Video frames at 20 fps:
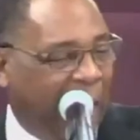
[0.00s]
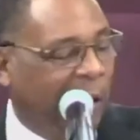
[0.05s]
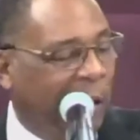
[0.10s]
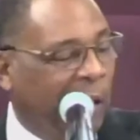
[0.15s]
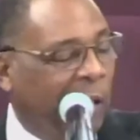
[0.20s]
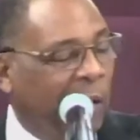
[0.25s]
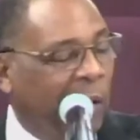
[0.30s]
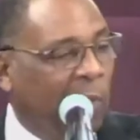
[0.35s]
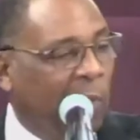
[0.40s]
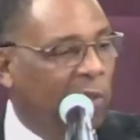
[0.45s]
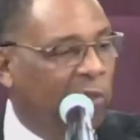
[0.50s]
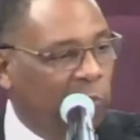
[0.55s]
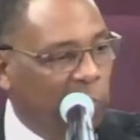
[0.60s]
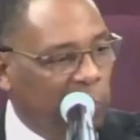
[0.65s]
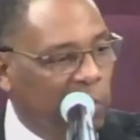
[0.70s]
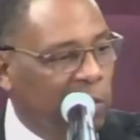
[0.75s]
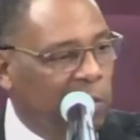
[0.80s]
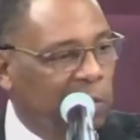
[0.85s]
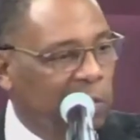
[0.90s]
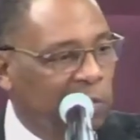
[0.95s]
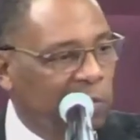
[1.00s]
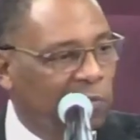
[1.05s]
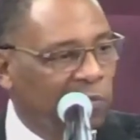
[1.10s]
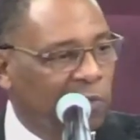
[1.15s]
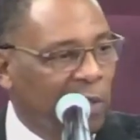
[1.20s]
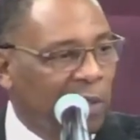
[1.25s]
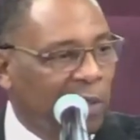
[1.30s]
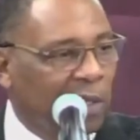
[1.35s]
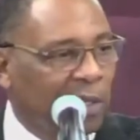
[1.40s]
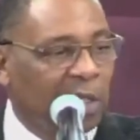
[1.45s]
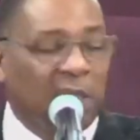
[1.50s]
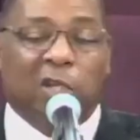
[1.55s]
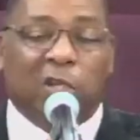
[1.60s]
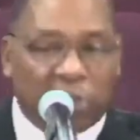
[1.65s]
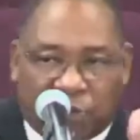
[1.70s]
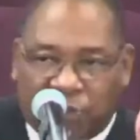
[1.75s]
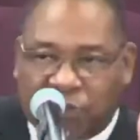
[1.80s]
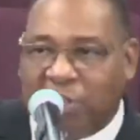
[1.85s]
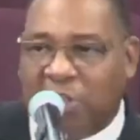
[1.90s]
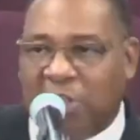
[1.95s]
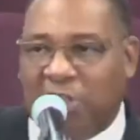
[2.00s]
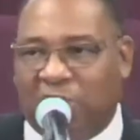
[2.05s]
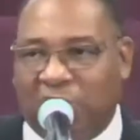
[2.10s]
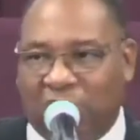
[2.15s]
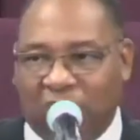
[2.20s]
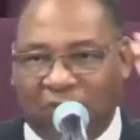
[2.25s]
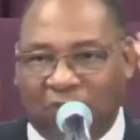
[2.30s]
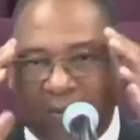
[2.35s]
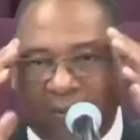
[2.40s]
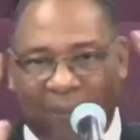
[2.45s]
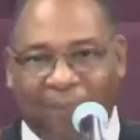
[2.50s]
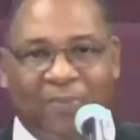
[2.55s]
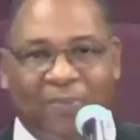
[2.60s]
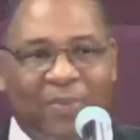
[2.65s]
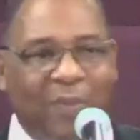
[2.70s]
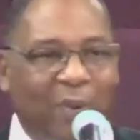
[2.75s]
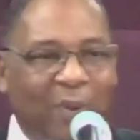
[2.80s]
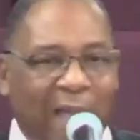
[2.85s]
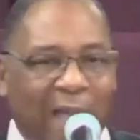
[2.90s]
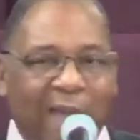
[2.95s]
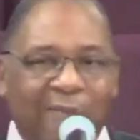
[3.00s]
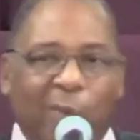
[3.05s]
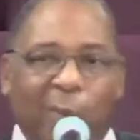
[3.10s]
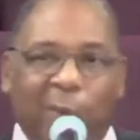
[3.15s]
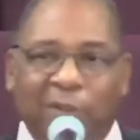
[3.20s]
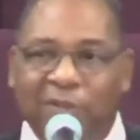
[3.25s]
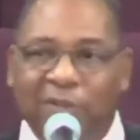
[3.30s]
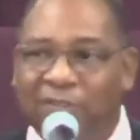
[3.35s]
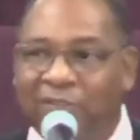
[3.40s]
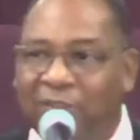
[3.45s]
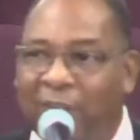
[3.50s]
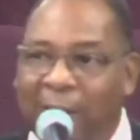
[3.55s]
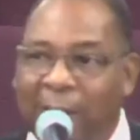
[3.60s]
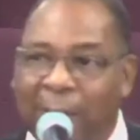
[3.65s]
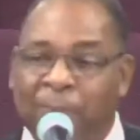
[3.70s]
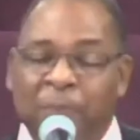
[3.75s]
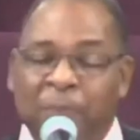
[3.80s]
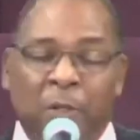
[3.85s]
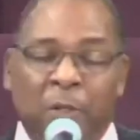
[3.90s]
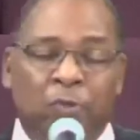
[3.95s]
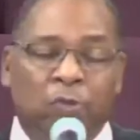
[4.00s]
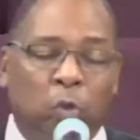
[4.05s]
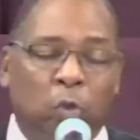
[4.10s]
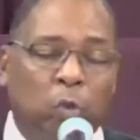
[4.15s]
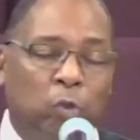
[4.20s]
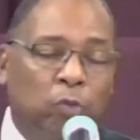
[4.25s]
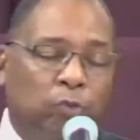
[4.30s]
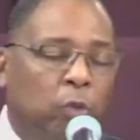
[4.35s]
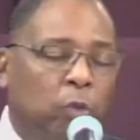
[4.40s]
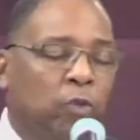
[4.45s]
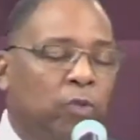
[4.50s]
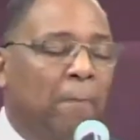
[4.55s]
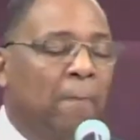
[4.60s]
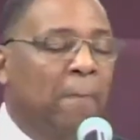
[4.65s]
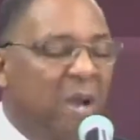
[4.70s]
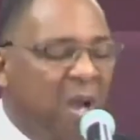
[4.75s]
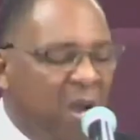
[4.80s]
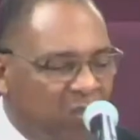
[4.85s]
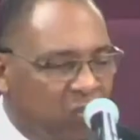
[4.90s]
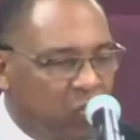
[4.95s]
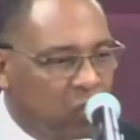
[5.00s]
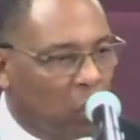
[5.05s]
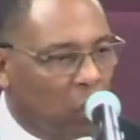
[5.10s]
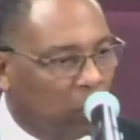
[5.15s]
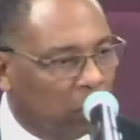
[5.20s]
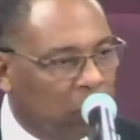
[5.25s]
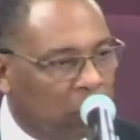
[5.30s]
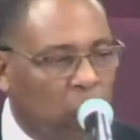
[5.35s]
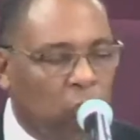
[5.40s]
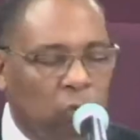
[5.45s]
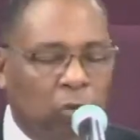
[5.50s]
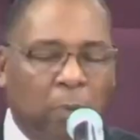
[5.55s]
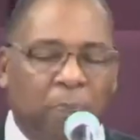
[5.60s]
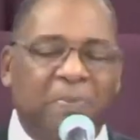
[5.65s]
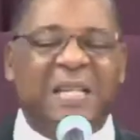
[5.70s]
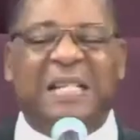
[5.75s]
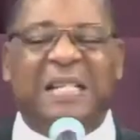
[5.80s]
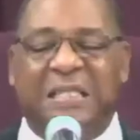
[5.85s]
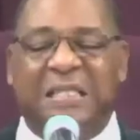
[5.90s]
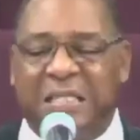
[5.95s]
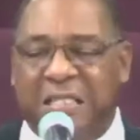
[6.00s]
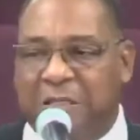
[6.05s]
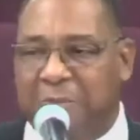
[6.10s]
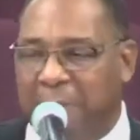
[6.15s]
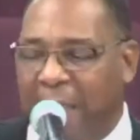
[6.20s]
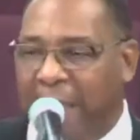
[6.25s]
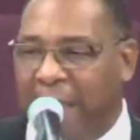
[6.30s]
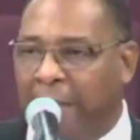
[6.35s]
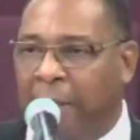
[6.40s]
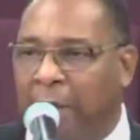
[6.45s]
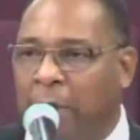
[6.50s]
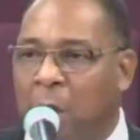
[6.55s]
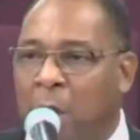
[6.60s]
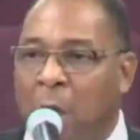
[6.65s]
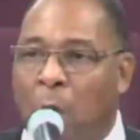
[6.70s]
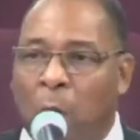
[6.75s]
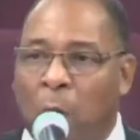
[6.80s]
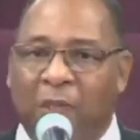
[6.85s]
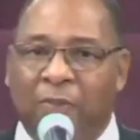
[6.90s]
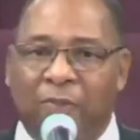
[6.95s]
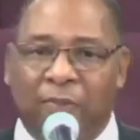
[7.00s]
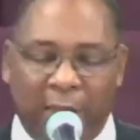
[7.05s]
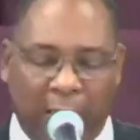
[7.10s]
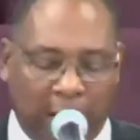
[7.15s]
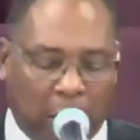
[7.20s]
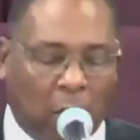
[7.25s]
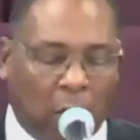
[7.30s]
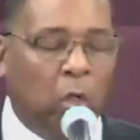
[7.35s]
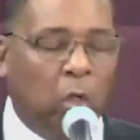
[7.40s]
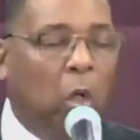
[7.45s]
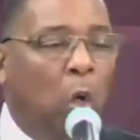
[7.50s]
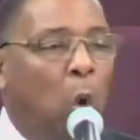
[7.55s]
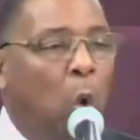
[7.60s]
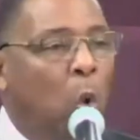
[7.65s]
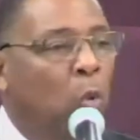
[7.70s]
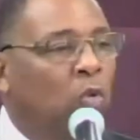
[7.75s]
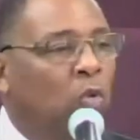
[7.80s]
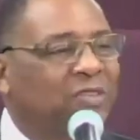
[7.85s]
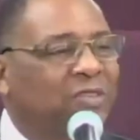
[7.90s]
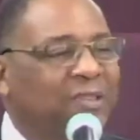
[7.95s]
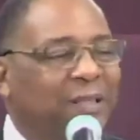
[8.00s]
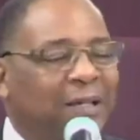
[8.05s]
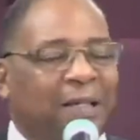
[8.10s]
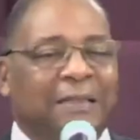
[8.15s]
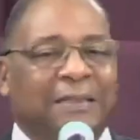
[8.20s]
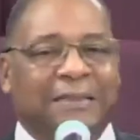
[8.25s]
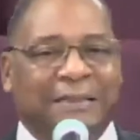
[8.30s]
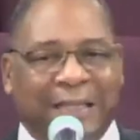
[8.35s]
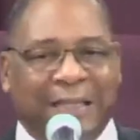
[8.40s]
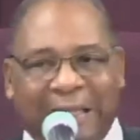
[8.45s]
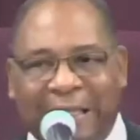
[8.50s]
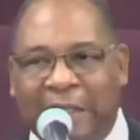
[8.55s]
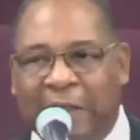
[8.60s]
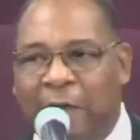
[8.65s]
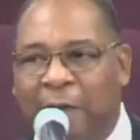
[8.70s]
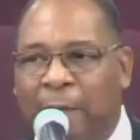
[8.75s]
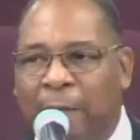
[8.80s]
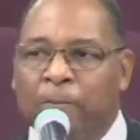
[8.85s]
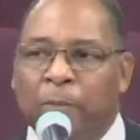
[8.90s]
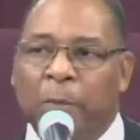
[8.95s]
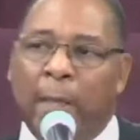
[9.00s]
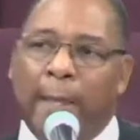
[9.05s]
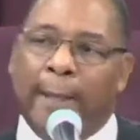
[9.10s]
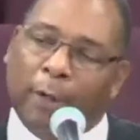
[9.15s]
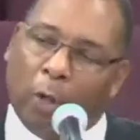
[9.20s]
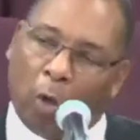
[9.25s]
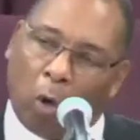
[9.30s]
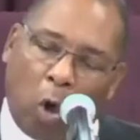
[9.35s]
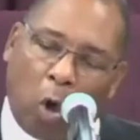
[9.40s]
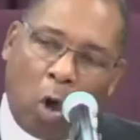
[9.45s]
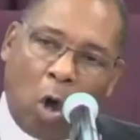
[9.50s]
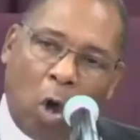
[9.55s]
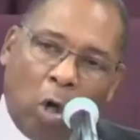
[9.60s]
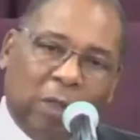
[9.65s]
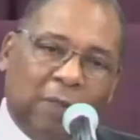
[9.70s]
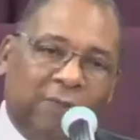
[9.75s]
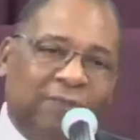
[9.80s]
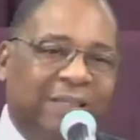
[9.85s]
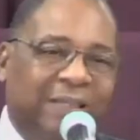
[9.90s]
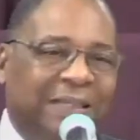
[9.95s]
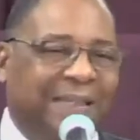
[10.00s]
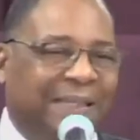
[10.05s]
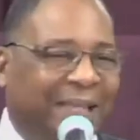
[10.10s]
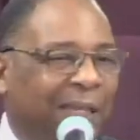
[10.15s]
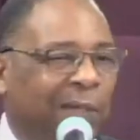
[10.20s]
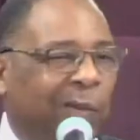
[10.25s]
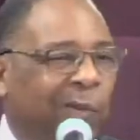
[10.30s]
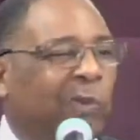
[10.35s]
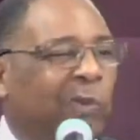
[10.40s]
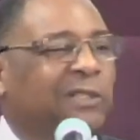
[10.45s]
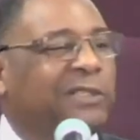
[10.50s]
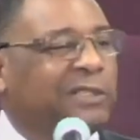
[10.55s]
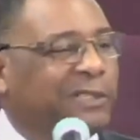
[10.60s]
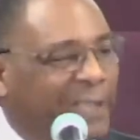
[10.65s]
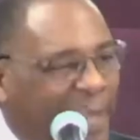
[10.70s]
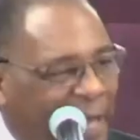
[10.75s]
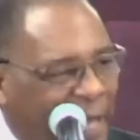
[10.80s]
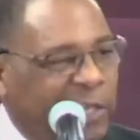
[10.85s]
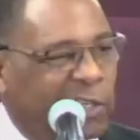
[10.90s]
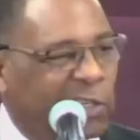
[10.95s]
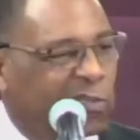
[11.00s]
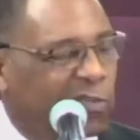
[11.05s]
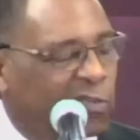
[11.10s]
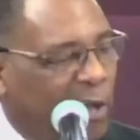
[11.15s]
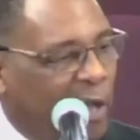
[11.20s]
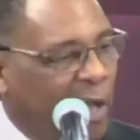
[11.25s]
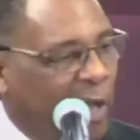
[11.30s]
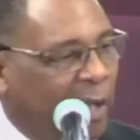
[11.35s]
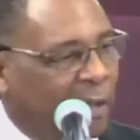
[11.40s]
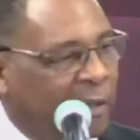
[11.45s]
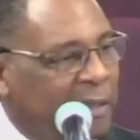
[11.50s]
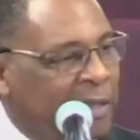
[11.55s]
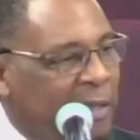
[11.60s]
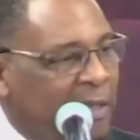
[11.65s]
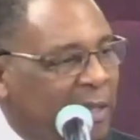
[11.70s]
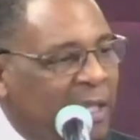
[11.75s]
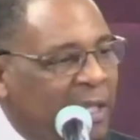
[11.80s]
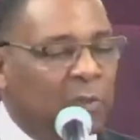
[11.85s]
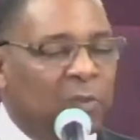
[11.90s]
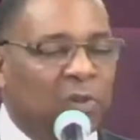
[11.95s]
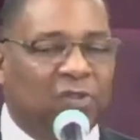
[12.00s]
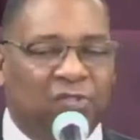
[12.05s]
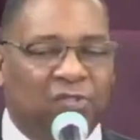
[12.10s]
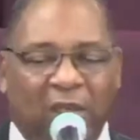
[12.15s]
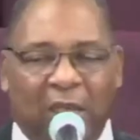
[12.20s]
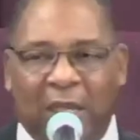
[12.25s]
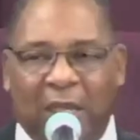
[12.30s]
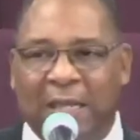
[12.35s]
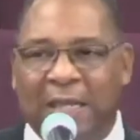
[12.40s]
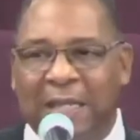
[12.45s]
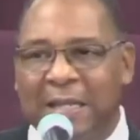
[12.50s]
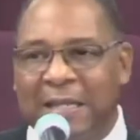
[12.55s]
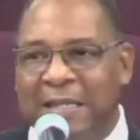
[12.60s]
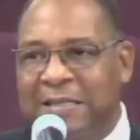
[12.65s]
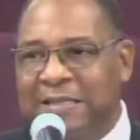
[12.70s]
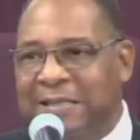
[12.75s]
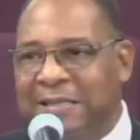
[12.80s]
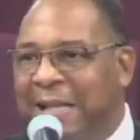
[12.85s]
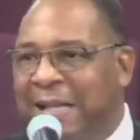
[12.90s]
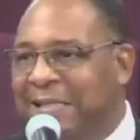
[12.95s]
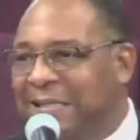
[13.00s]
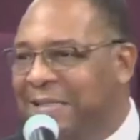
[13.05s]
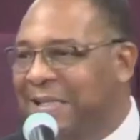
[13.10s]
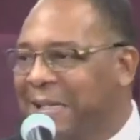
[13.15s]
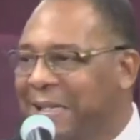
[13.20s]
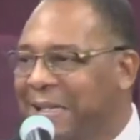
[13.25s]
which means it is finished. Do I have a witness here? To, to the merchant, to the businessman, when they closed a deal and all of the debt was satisfied, he would say, Lesti.